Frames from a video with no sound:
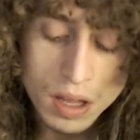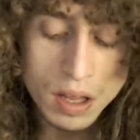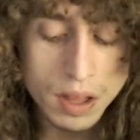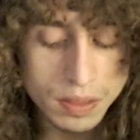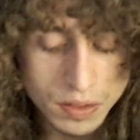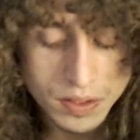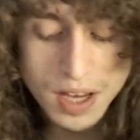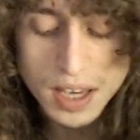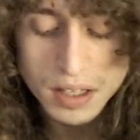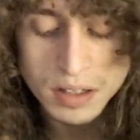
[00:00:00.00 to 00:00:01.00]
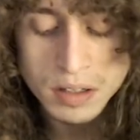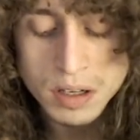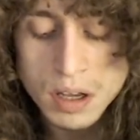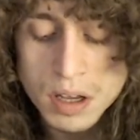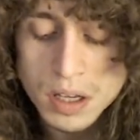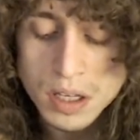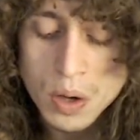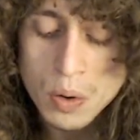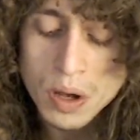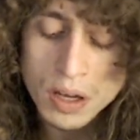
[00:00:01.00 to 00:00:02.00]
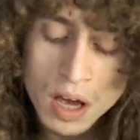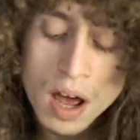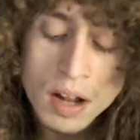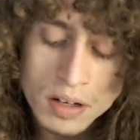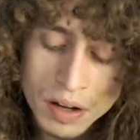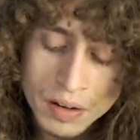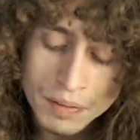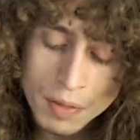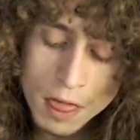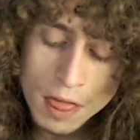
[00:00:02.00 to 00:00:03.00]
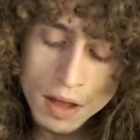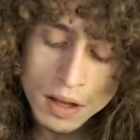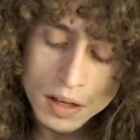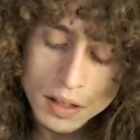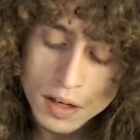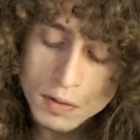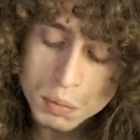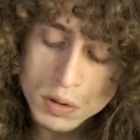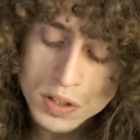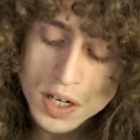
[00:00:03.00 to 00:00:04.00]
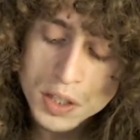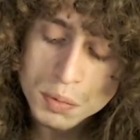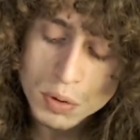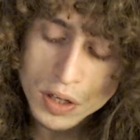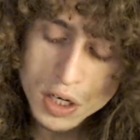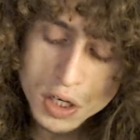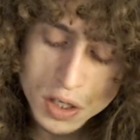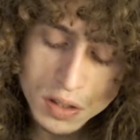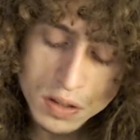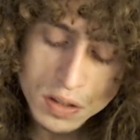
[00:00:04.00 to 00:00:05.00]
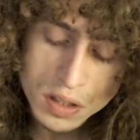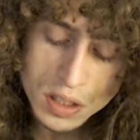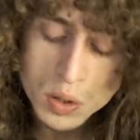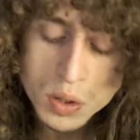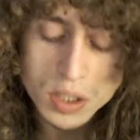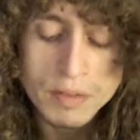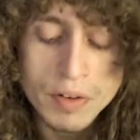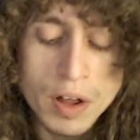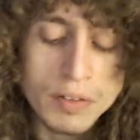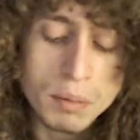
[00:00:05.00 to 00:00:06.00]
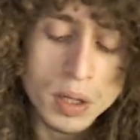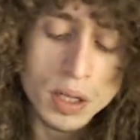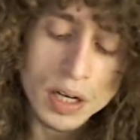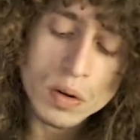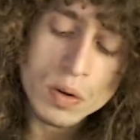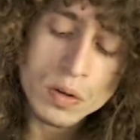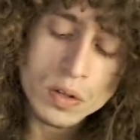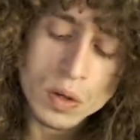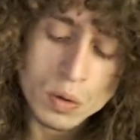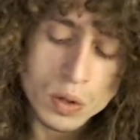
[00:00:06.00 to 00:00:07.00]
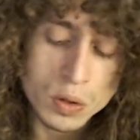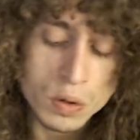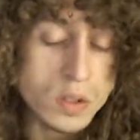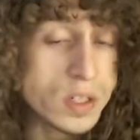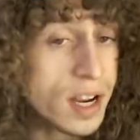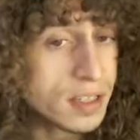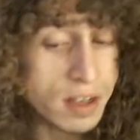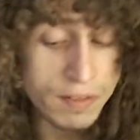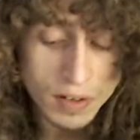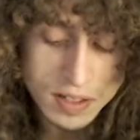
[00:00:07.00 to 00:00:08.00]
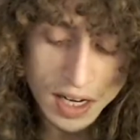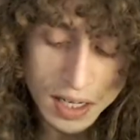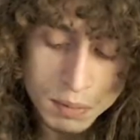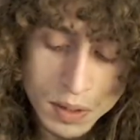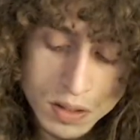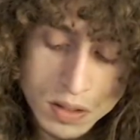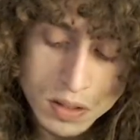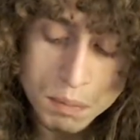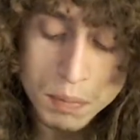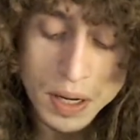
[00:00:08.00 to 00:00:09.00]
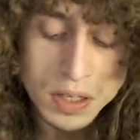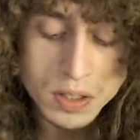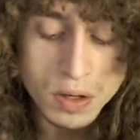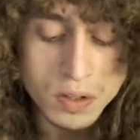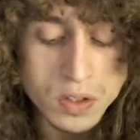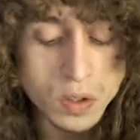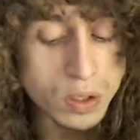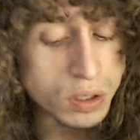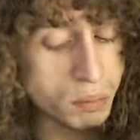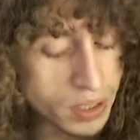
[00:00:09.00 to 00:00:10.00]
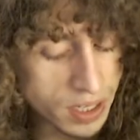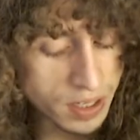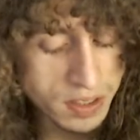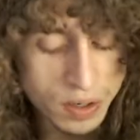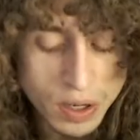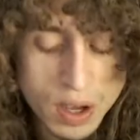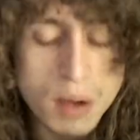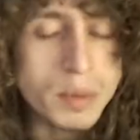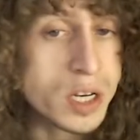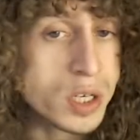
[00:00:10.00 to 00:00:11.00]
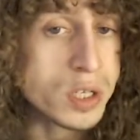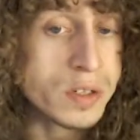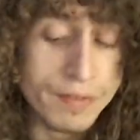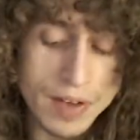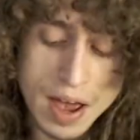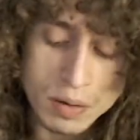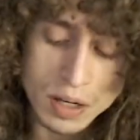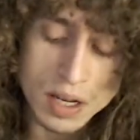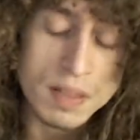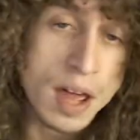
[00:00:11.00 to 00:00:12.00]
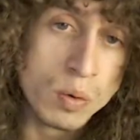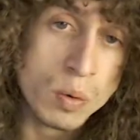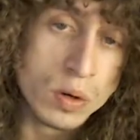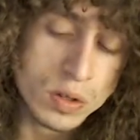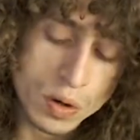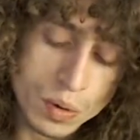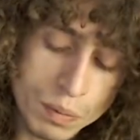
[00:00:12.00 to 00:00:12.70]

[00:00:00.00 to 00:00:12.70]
The second, Yoga Khanda, gives precise predictions, usually involving political, social, or scientific attainments, based on certain planetary combinations found in that horoscope.